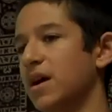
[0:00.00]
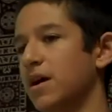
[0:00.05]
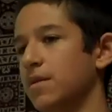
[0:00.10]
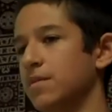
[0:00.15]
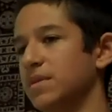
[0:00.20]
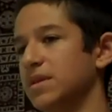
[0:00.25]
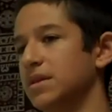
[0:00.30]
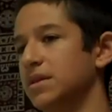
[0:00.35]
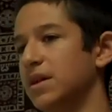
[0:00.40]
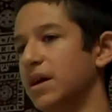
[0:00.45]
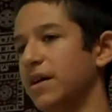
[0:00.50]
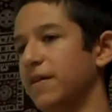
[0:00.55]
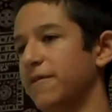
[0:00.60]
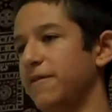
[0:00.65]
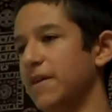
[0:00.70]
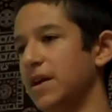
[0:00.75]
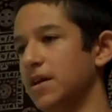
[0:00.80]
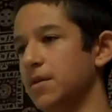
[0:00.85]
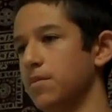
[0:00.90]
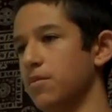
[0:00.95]
times in life
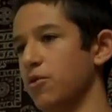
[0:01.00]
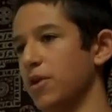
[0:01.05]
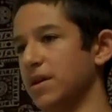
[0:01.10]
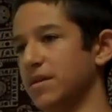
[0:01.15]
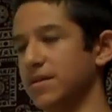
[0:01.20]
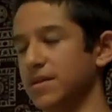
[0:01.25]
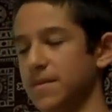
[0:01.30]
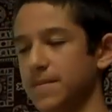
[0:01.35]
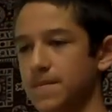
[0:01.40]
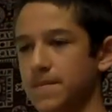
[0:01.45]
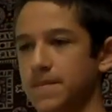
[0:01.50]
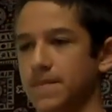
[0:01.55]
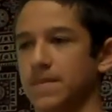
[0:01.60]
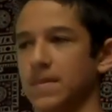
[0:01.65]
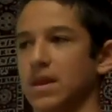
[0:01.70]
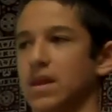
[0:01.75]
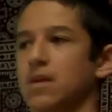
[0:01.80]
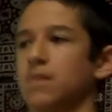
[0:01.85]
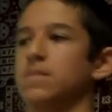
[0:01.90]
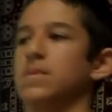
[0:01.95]
and embrace it.
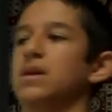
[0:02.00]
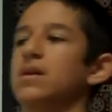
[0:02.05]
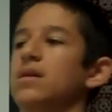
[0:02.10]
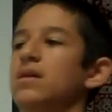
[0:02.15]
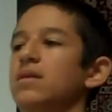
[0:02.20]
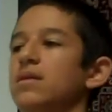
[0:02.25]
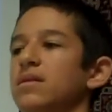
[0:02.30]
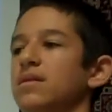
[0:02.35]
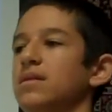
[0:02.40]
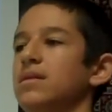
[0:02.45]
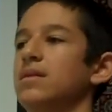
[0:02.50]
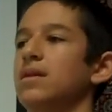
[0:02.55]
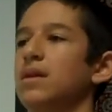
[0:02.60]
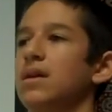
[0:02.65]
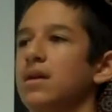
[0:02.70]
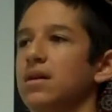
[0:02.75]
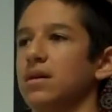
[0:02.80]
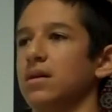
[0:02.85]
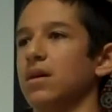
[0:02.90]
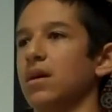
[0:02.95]
Because
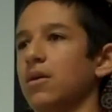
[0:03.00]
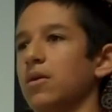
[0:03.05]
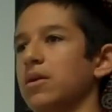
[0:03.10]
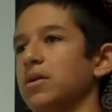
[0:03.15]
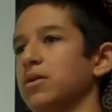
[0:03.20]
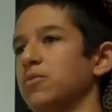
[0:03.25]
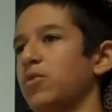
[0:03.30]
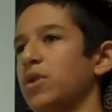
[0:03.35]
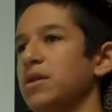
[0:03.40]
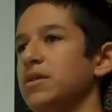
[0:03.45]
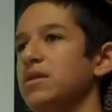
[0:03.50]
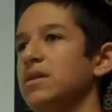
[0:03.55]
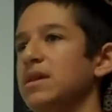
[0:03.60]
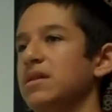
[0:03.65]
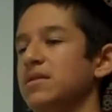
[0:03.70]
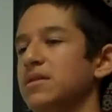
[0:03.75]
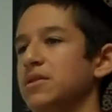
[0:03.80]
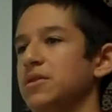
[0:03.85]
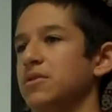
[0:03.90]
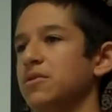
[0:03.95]
what you
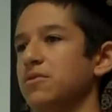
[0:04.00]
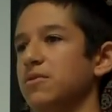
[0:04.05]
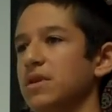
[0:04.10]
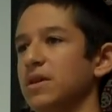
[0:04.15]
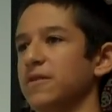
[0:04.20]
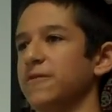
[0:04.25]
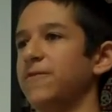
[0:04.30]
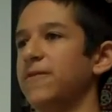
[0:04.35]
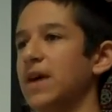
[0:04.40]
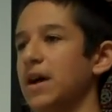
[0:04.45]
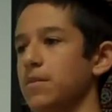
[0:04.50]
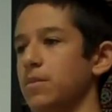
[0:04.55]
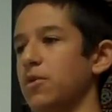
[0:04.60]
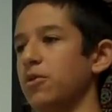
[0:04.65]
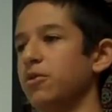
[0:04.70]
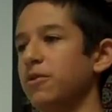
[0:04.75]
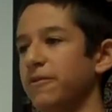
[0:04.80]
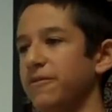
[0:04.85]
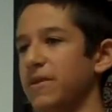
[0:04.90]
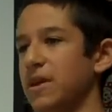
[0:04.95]
need to do is find
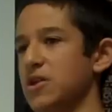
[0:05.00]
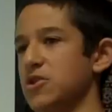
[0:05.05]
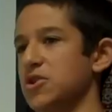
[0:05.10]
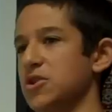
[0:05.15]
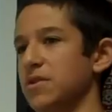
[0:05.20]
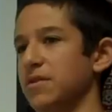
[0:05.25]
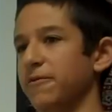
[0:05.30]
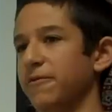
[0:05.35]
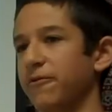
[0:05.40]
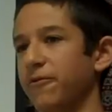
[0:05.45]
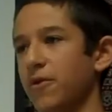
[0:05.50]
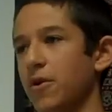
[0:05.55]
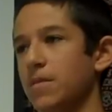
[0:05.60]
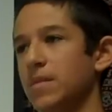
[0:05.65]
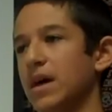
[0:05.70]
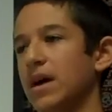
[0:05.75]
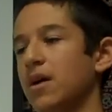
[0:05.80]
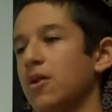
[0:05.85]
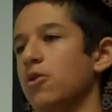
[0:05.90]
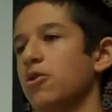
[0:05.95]
motivation from
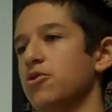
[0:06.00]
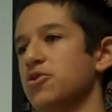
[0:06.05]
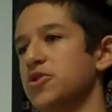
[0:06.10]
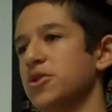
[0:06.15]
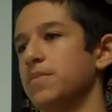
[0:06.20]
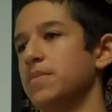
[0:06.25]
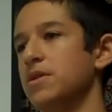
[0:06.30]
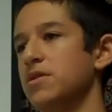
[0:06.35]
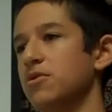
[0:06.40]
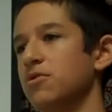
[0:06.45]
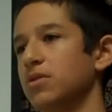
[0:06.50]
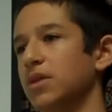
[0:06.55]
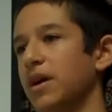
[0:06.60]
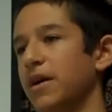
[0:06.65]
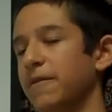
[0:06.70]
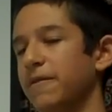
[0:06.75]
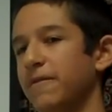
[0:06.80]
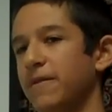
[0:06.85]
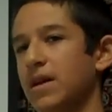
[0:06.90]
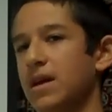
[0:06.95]
that hardship in your
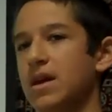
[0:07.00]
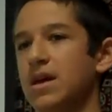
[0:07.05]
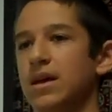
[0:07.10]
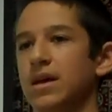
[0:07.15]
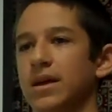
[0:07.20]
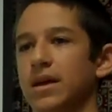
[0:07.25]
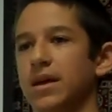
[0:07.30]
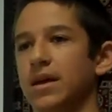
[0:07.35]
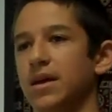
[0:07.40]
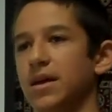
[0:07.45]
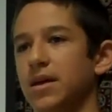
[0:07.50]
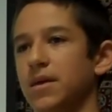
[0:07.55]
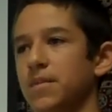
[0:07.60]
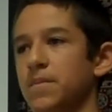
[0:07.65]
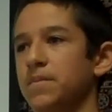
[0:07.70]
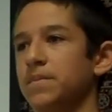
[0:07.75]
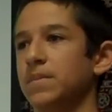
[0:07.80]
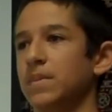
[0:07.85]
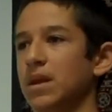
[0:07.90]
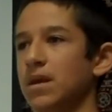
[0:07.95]
life
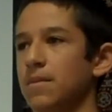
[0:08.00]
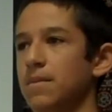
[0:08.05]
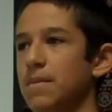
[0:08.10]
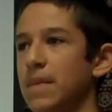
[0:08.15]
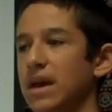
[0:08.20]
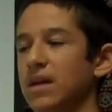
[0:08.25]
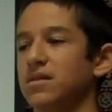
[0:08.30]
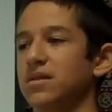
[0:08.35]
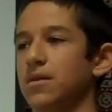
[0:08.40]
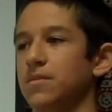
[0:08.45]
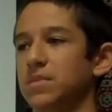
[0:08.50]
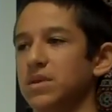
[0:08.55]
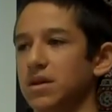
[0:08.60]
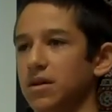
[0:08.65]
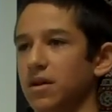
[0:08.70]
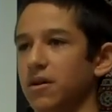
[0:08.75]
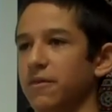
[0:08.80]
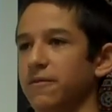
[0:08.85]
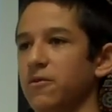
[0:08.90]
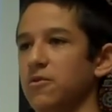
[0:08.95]
and make
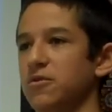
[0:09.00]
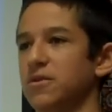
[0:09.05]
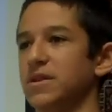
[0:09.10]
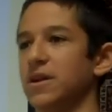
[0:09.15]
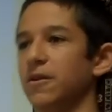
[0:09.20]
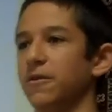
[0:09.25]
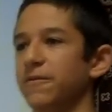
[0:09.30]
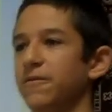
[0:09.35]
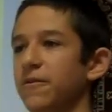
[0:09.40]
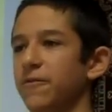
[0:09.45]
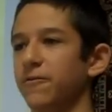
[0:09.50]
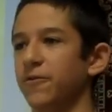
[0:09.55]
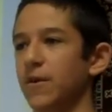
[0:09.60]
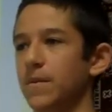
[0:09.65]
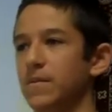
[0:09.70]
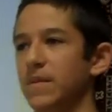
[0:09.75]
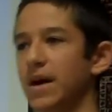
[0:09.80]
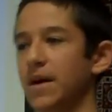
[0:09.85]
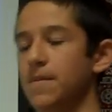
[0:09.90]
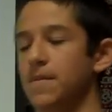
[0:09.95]
something of yourself
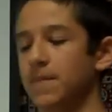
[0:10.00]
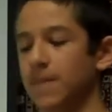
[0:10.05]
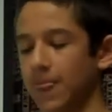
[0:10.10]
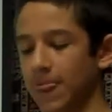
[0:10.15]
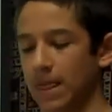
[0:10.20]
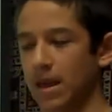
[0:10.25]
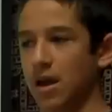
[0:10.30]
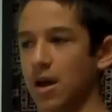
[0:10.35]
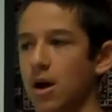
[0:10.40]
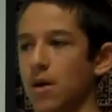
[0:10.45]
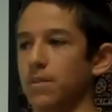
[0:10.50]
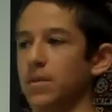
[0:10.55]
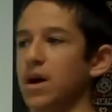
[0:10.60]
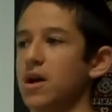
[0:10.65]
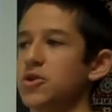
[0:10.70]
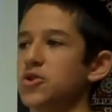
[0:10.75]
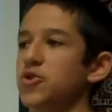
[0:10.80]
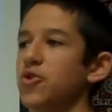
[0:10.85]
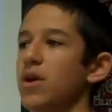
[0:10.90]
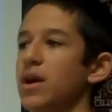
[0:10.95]
from that. I'm
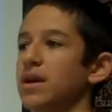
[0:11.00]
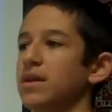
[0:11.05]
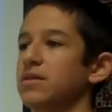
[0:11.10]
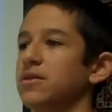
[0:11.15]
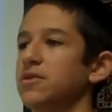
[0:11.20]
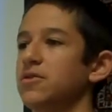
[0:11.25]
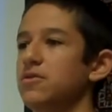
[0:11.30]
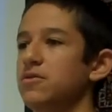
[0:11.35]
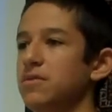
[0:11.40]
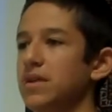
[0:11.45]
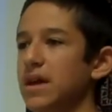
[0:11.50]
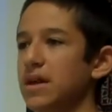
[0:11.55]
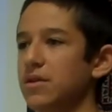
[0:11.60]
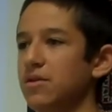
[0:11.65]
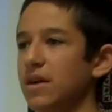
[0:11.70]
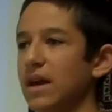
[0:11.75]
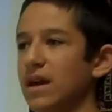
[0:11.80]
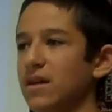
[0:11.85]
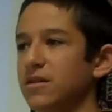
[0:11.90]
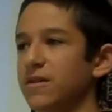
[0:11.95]
not trying to get
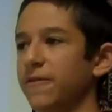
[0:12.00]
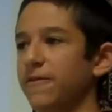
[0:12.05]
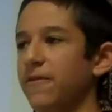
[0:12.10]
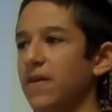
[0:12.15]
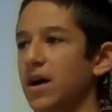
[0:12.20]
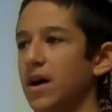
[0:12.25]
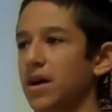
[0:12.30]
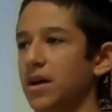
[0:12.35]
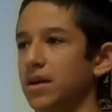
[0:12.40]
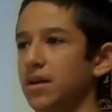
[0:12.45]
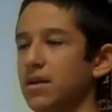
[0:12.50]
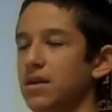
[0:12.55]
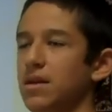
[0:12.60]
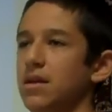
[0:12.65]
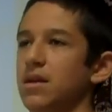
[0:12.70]
you guys to find